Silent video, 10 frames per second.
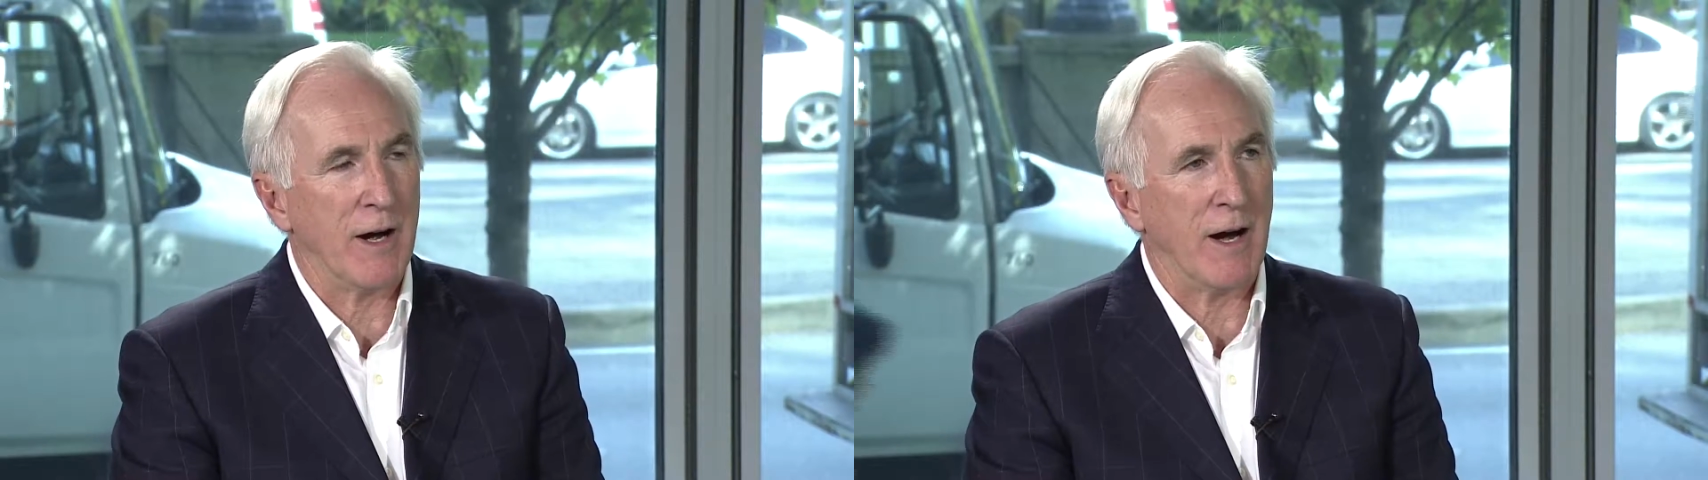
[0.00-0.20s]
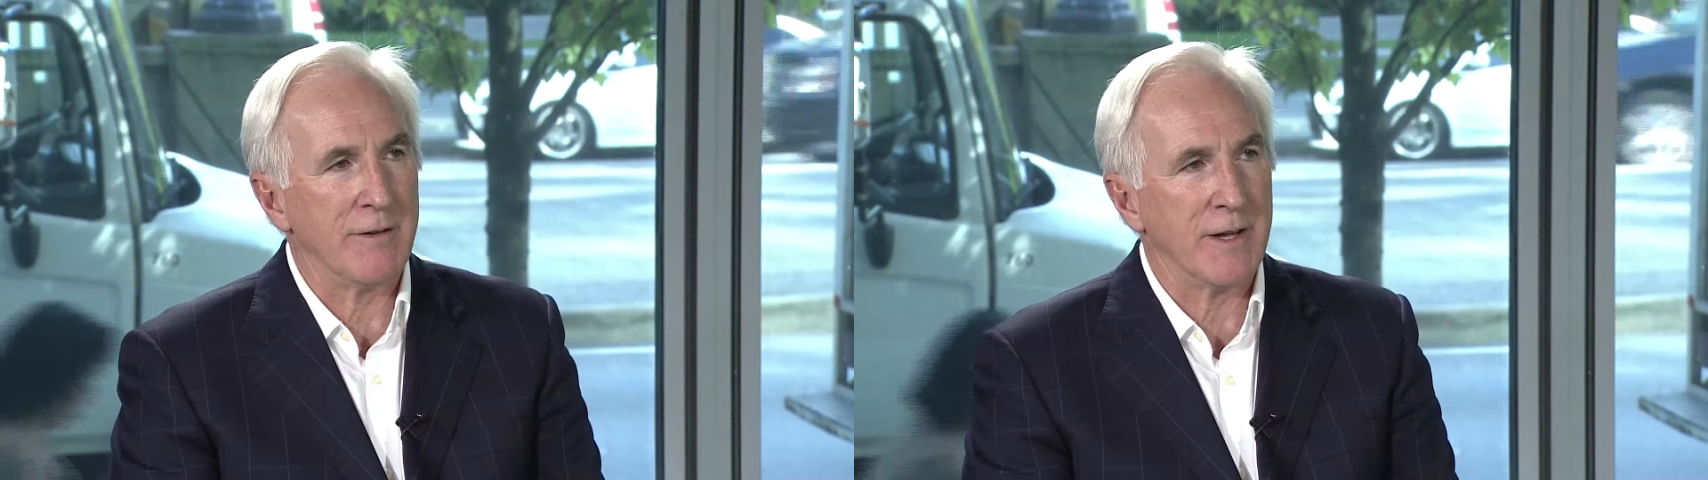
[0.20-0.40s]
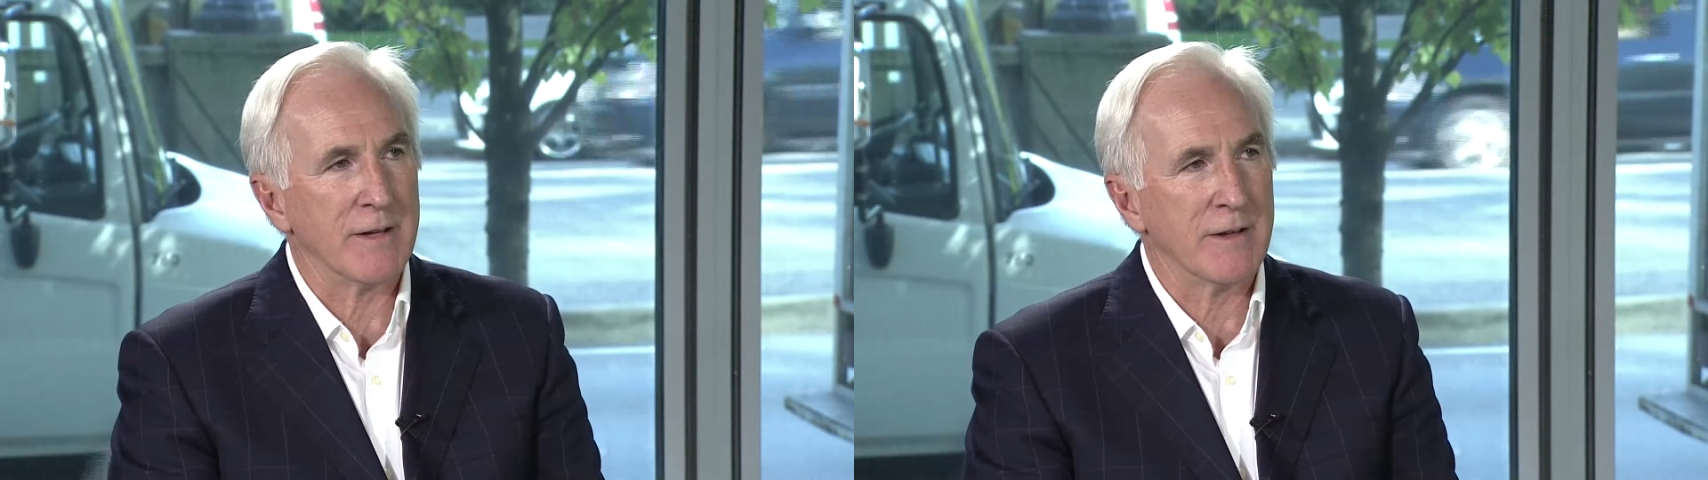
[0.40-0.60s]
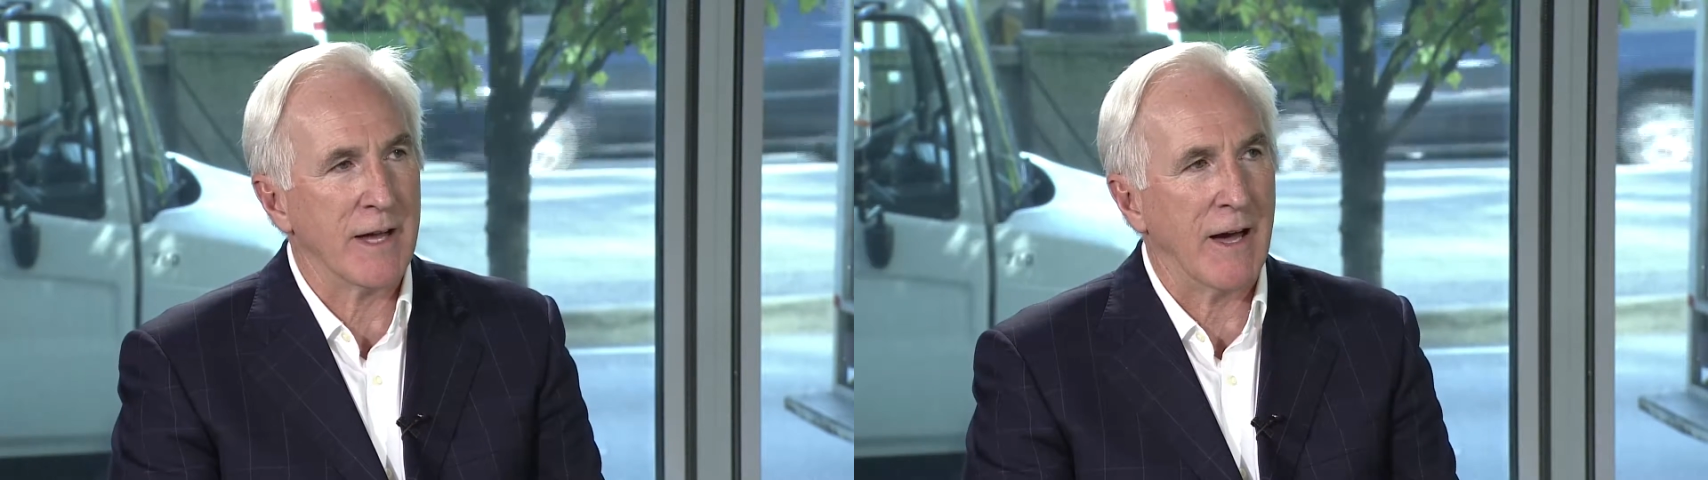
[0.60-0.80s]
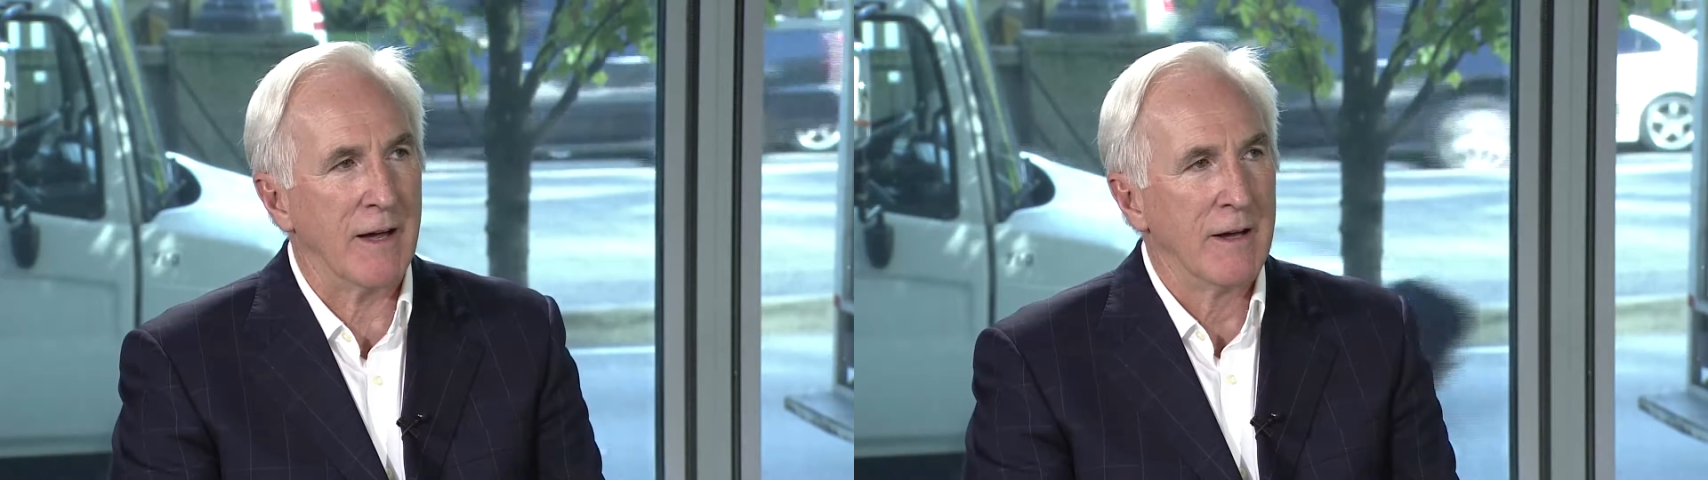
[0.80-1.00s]
I think
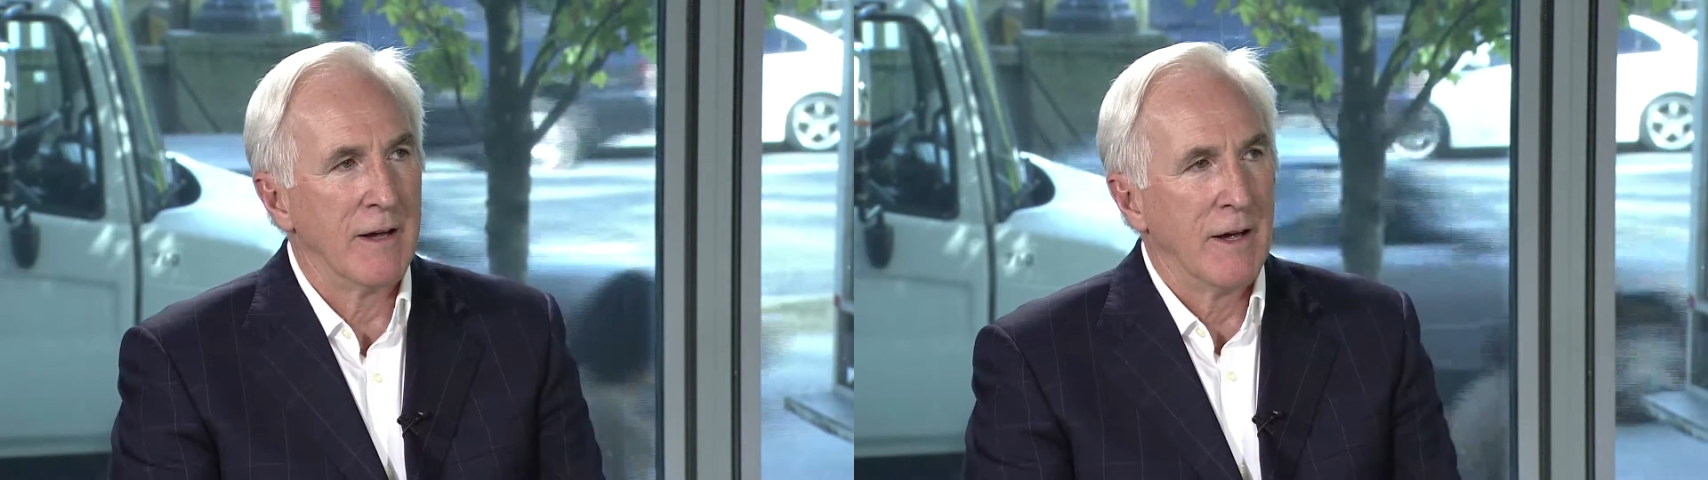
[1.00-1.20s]
that